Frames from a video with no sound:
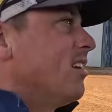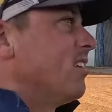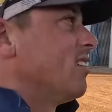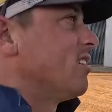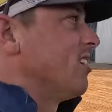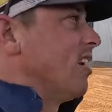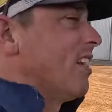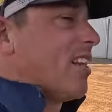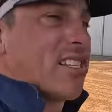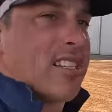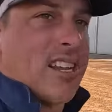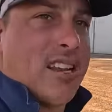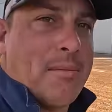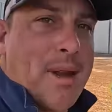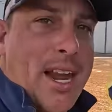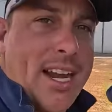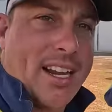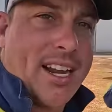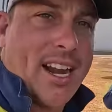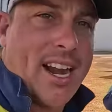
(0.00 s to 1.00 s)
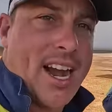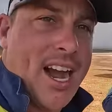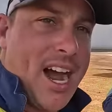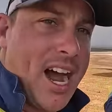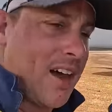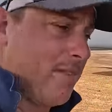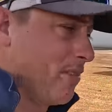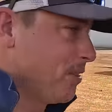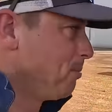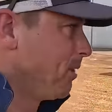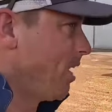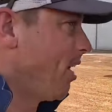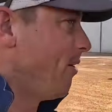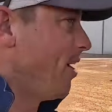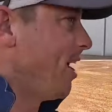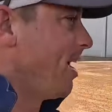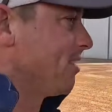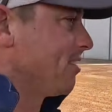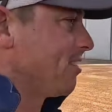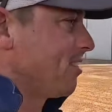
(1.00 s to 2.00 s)
So that's going to make uh, harvest
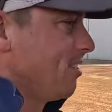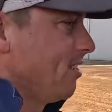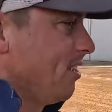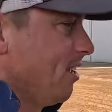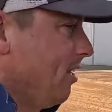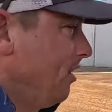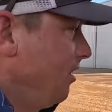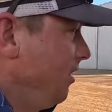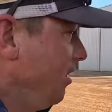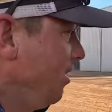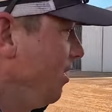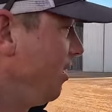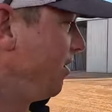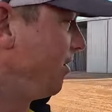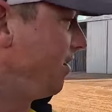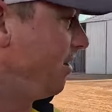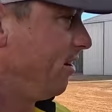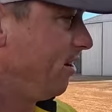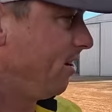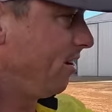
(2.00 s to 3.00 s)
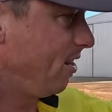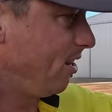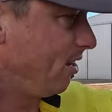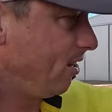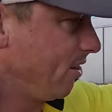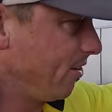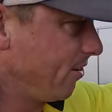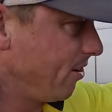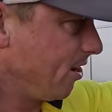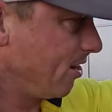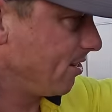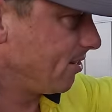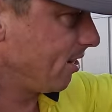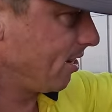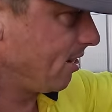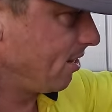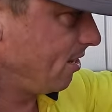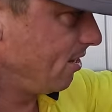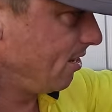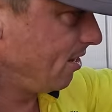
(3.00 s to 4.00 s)
blowouts a lot, a lot nicer.